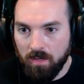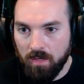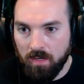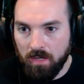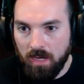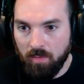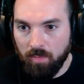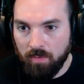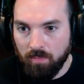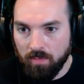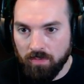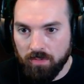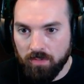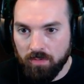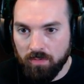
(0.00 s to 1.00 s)
now we will
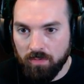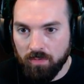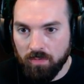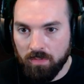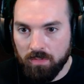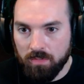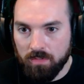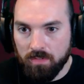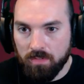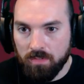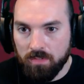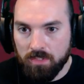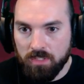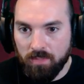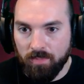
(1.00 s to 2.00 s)
do
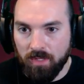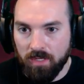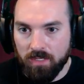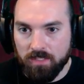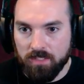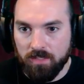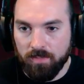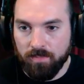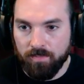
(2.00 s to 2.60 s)
some of this.